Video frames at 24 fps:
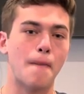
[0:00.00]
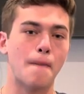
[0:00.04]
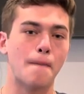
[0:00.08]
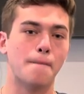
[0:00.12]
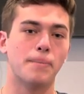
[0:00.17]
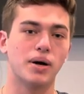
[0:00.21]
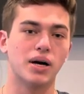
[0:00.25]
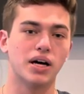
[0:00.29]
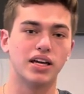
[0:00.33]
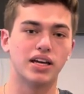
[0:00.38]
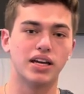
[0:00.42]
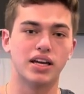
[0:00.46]

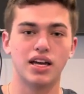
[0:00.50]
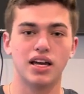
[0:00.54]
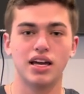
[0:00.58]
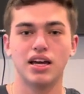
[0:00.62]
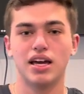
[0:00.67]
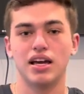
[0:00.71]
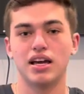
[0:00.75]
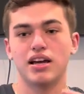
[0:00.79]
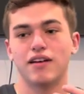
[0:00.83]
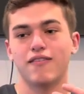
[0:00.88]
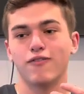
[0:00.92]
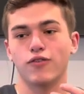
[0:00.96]
but
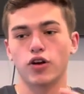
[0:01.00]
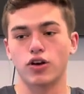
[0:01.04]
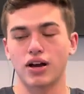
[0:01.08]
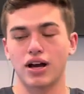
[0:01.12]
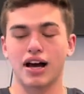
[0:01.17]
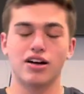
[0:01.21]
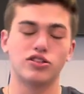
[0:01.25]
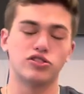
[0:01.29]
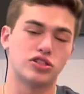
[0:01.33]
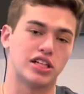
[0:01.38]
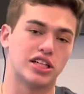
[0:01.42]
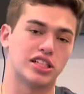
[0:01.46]
for
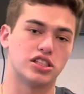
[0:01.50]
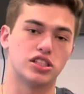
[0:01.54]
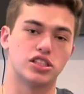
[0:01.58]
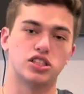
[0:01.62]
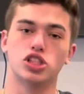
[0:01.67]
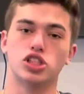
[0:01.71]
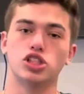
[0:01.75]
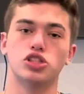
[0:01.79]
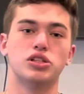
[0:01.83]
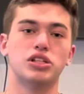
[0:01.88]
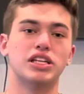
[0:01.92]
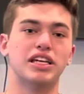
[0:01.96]
Kyle Trask to
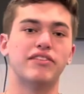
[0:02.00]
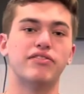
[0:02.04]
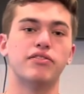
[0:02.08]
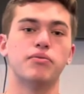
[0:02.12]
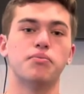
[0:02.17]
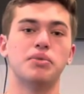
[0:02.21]
just even